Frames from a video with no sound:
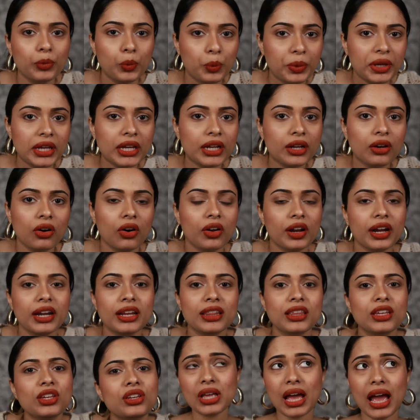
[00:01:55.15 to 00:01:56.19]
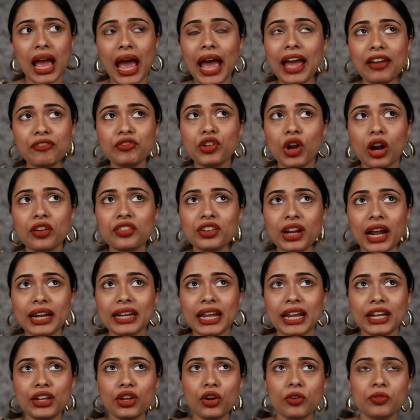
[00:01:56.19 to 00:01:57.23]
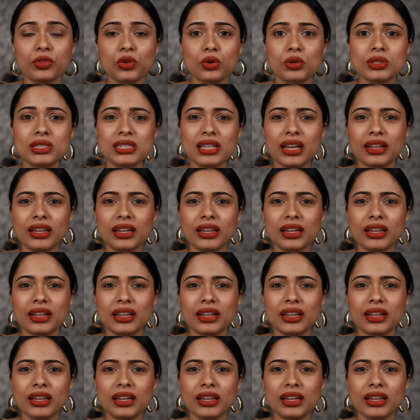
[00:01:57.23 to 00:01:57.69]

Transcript: week or anything. I have not tried any of those